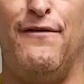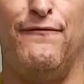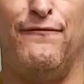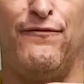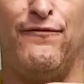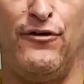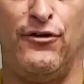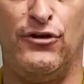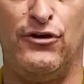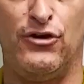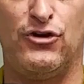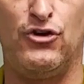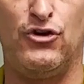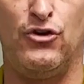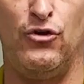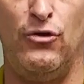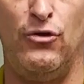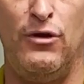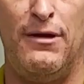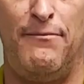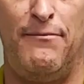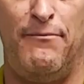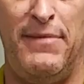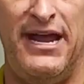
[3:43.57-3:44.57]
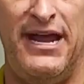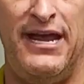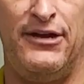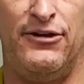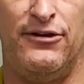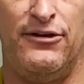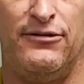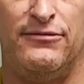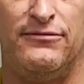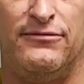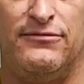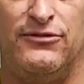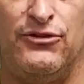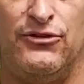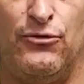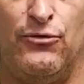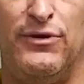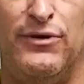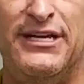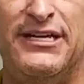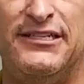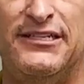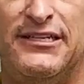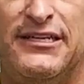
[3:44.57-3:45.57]
vertical manner. The
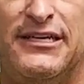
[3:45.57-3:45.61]
reason